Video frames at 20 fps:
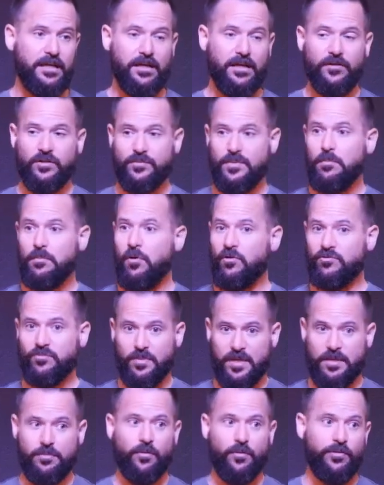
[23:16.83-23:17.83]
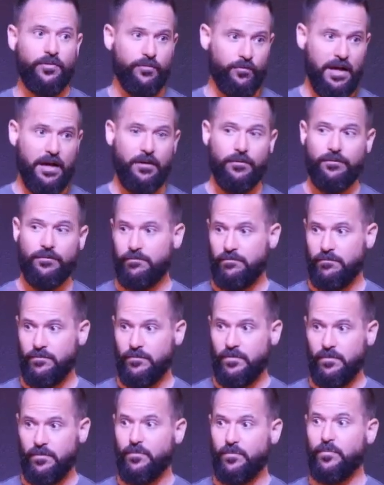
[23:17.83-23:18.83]
There's been multiple people throughout
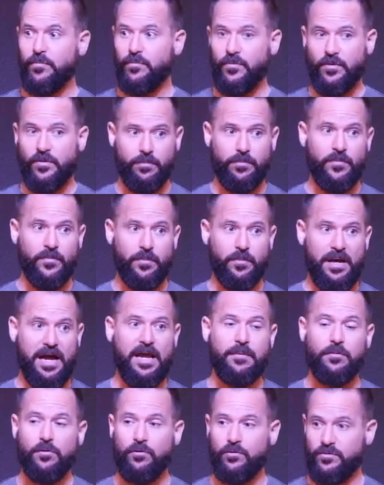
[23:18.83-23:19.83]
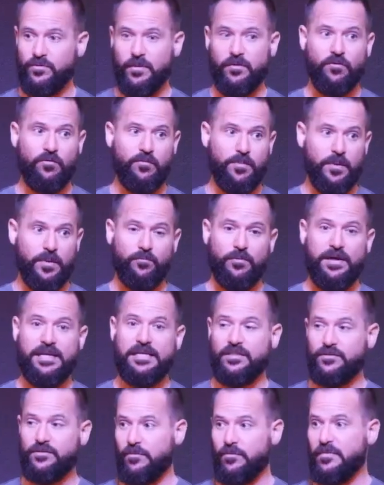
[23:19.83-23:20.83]
the, the, the Bible who's been, who've been
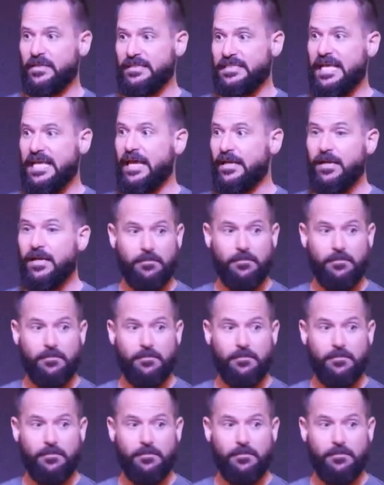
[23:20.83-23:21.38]
raised from the dead.